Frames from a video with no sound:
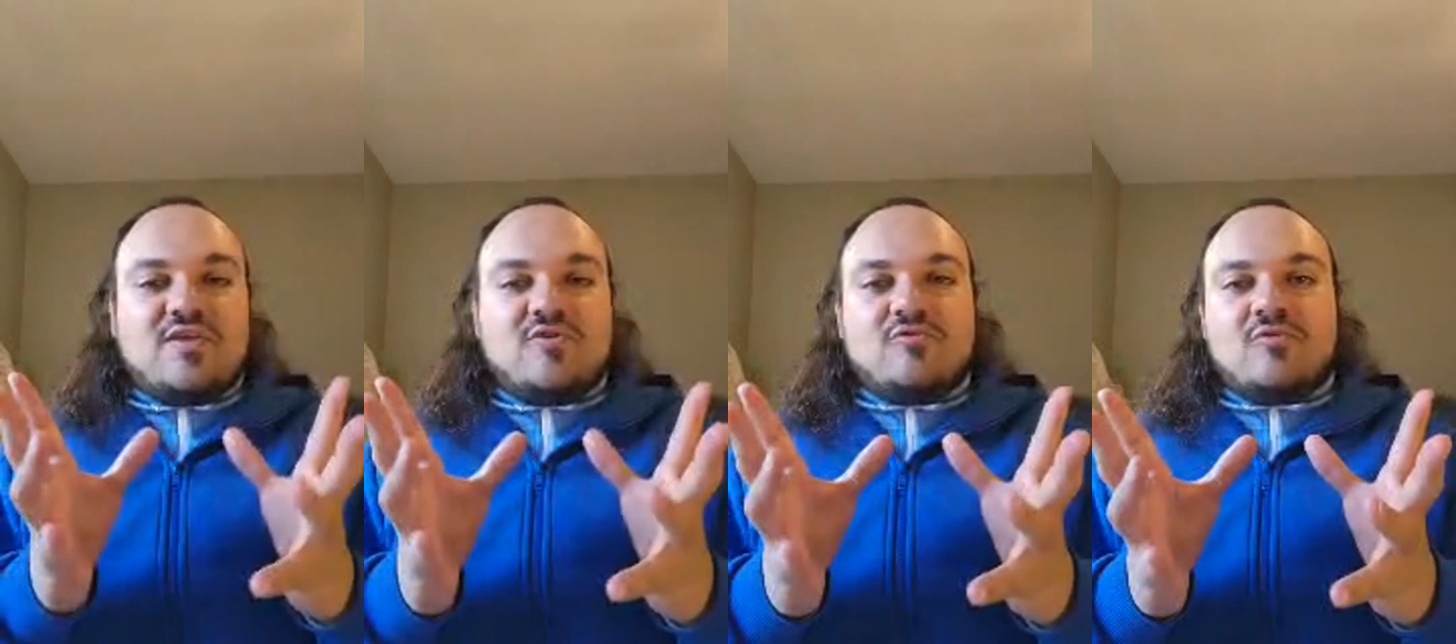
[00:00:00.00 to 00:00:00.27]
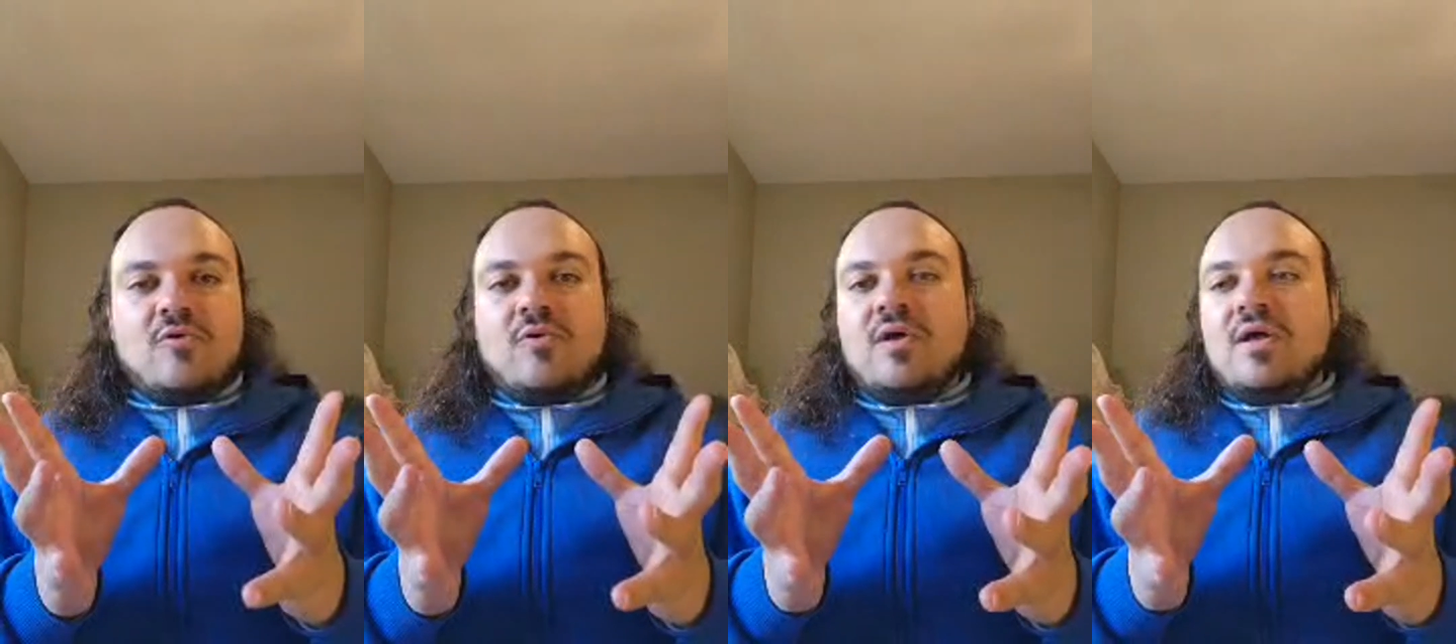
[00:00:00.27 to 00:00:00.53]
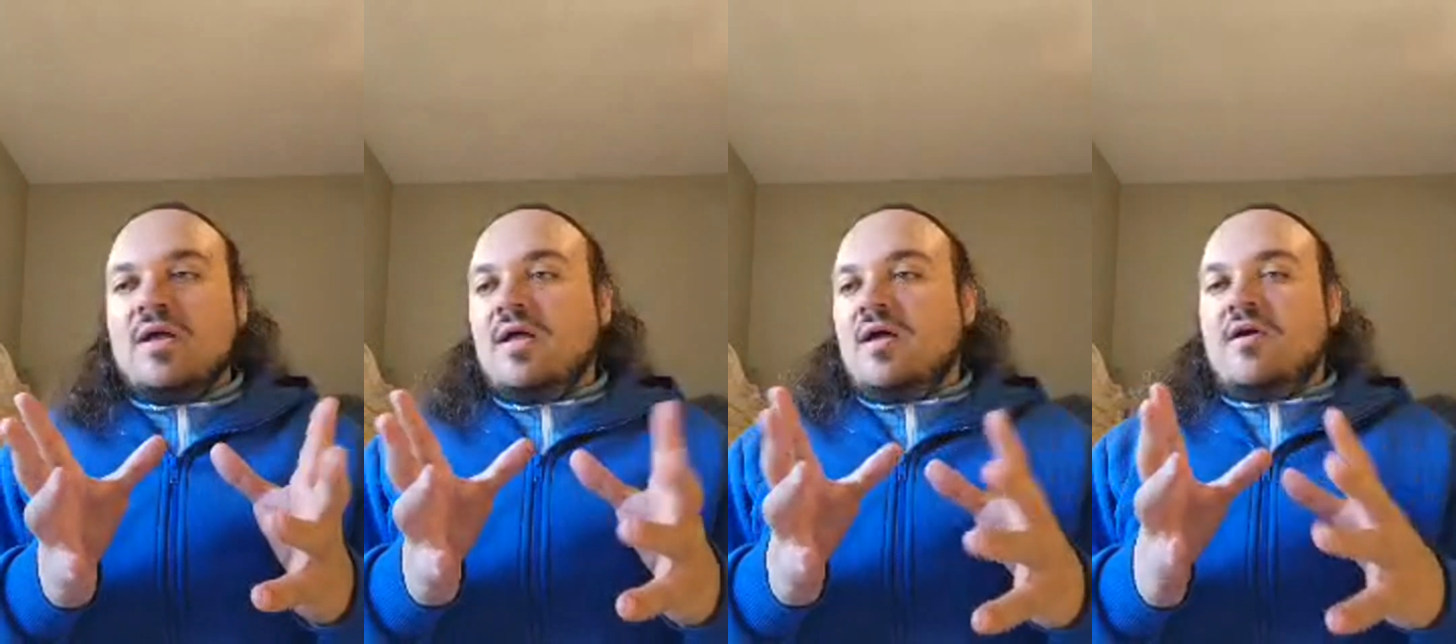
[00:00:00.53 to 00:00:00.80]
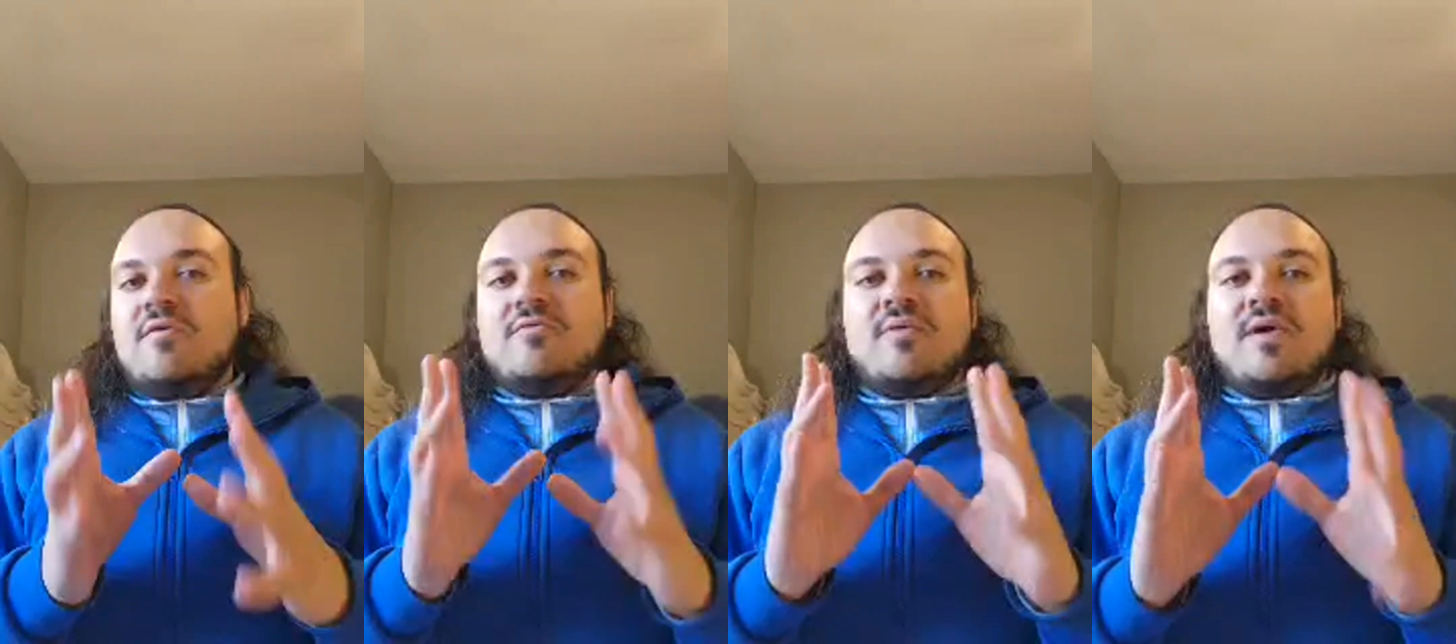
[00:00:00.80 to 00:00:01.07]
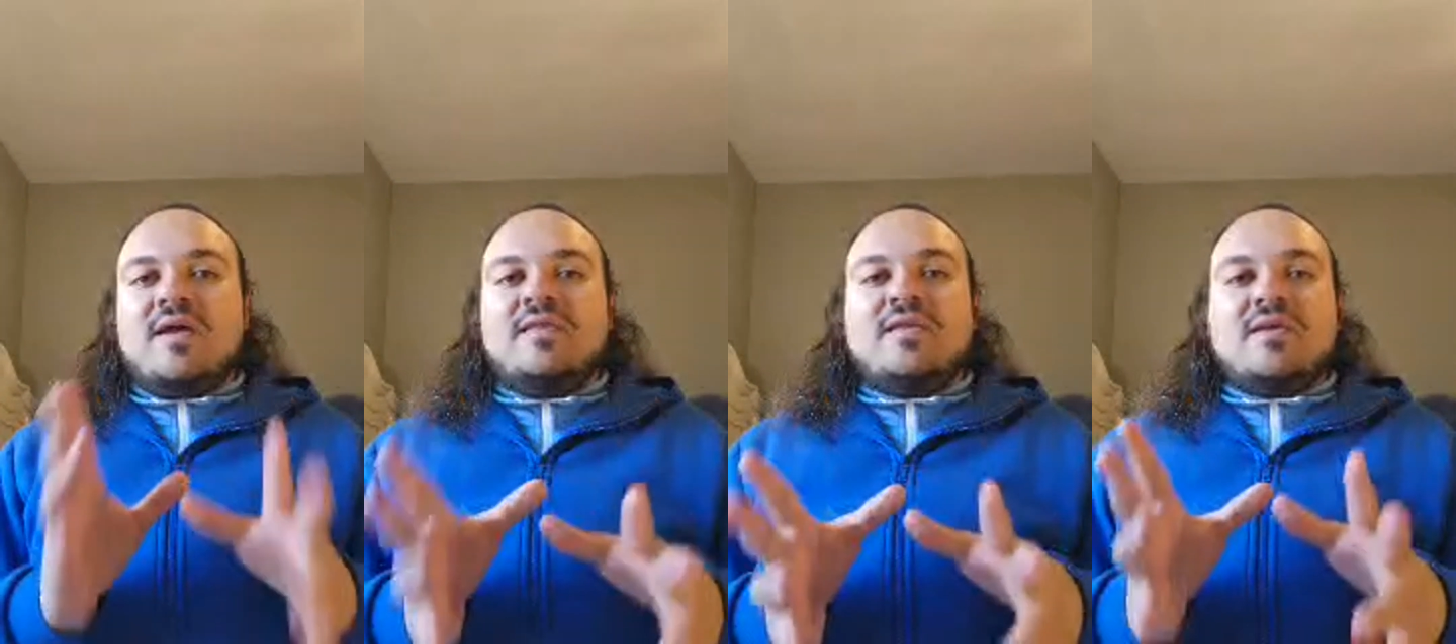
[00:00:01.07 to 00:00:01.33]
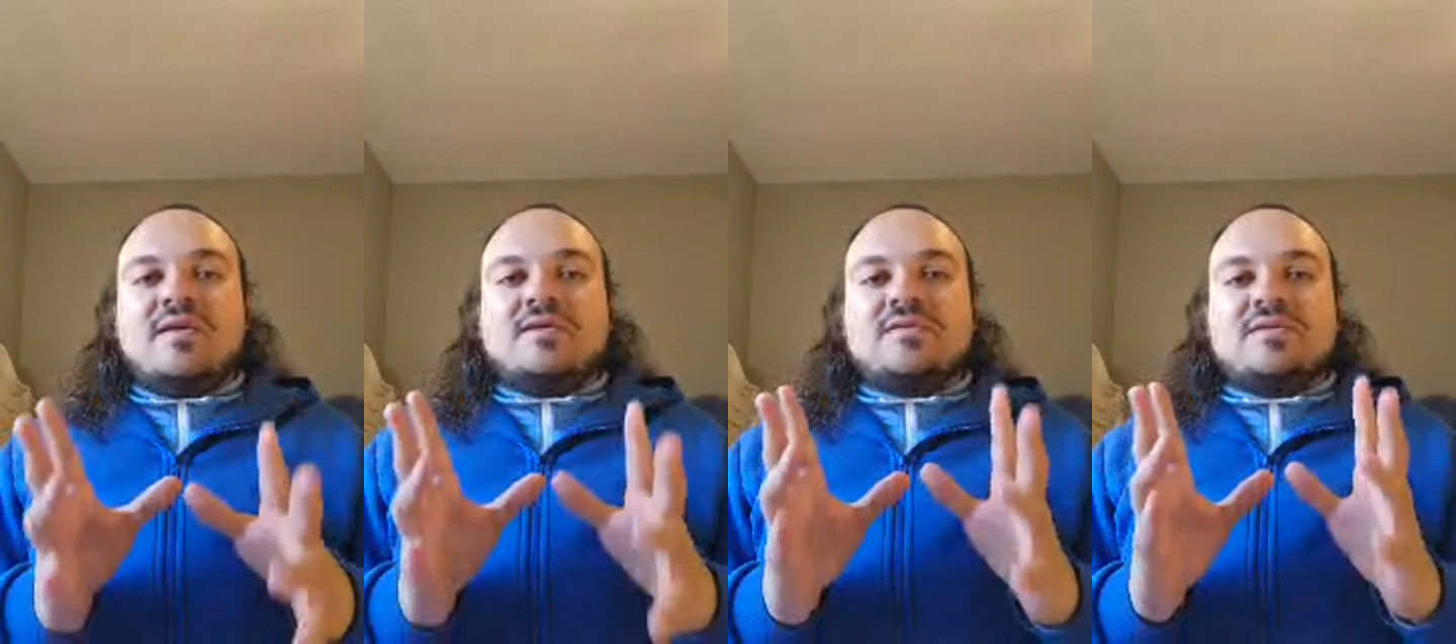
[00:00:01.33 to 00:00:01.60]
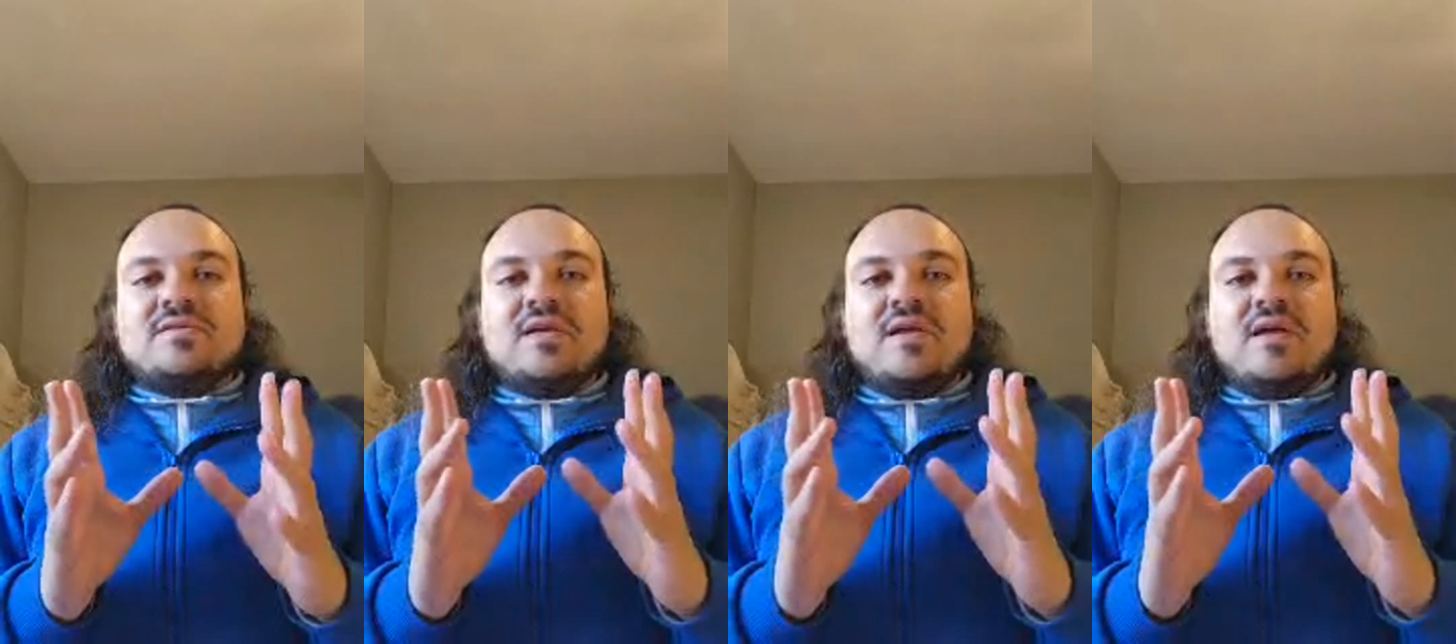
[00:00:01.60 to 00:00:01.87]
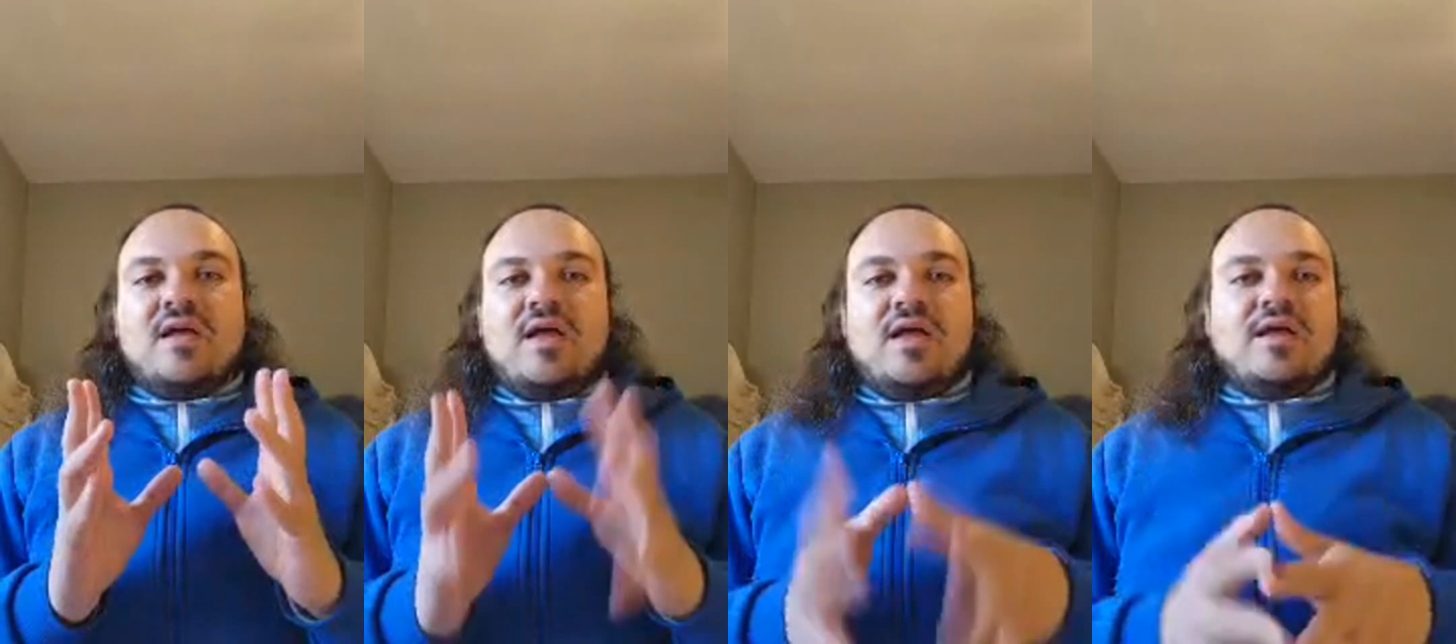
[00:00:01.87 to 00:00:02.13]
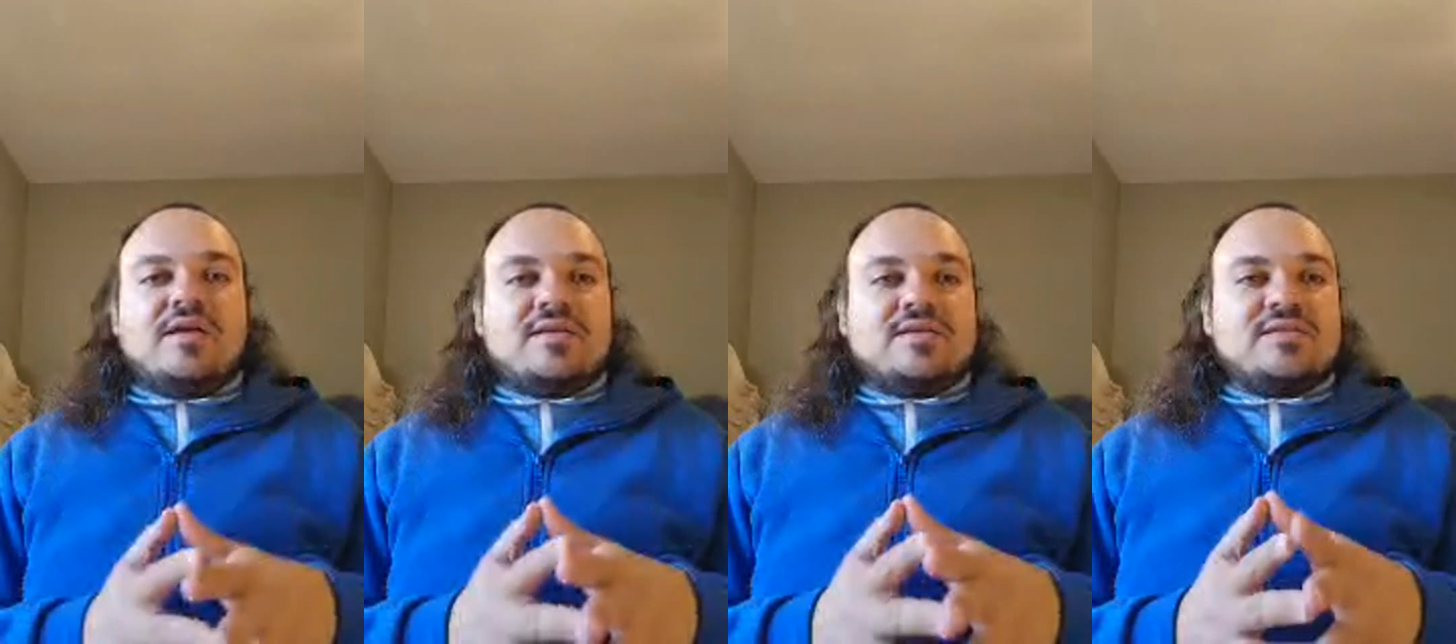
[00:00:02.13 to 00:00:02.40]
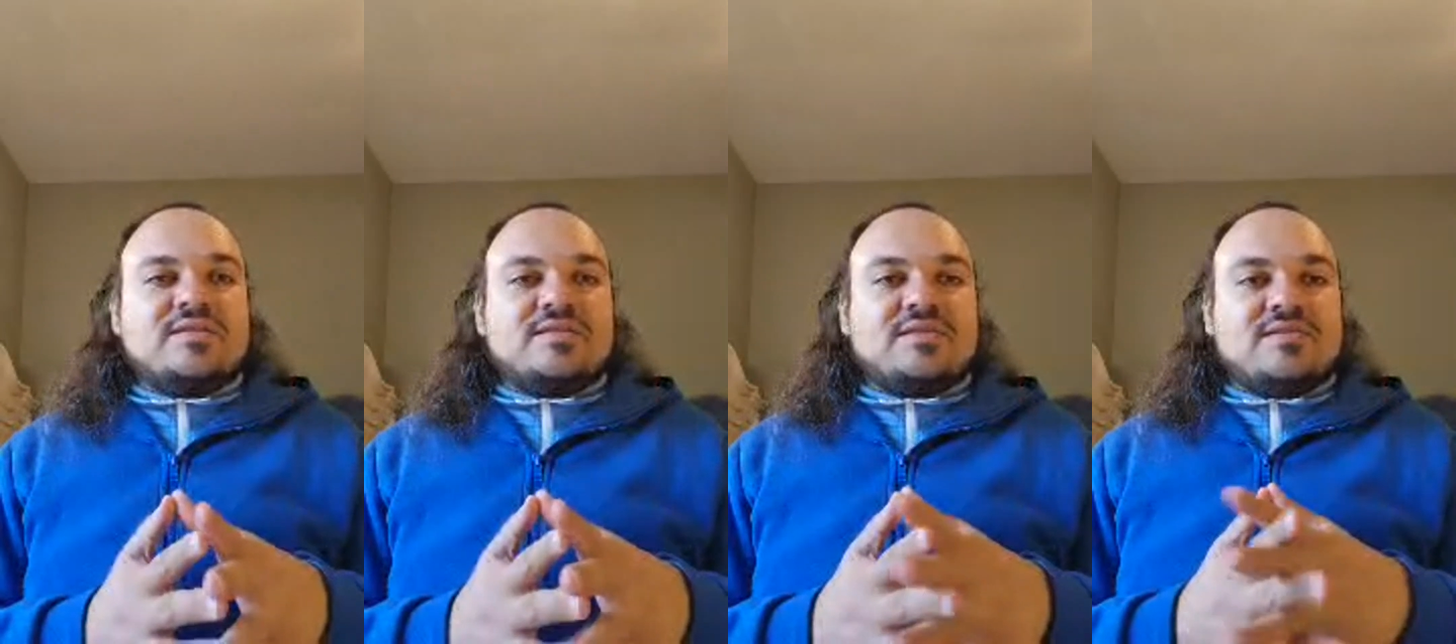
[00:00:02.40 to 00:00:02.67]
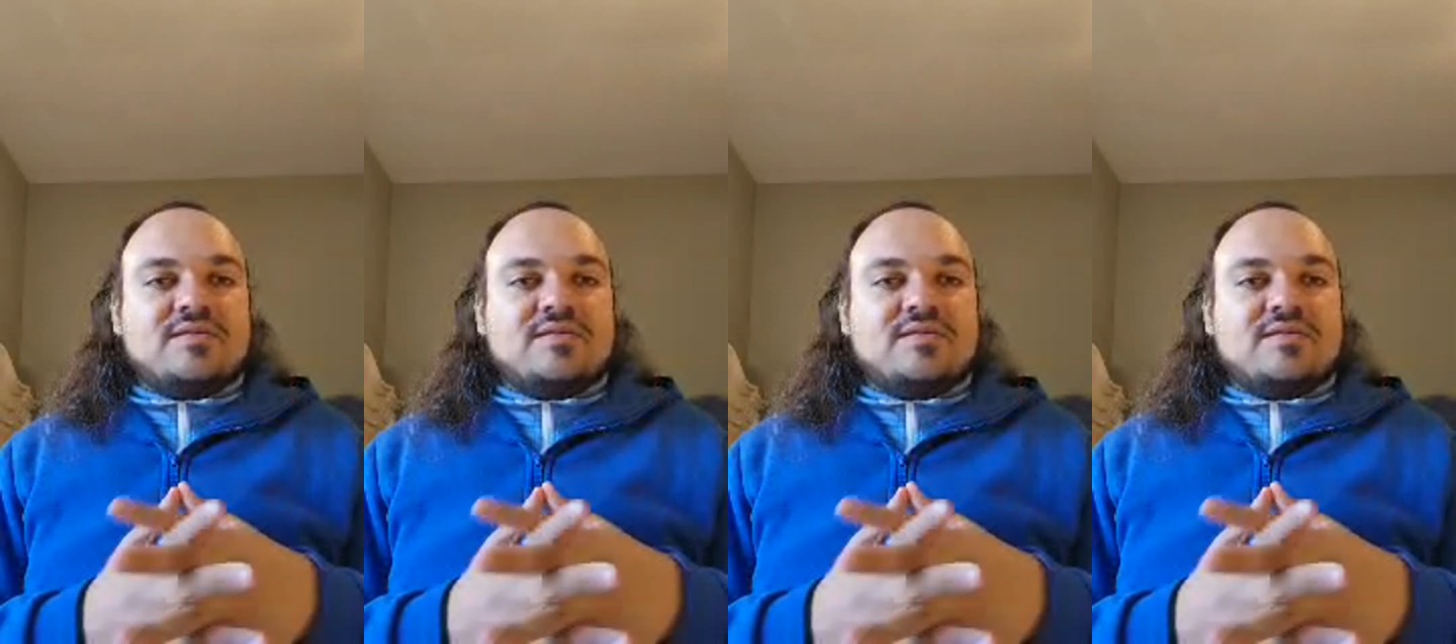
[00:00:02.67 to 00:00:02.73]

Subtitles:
her writings as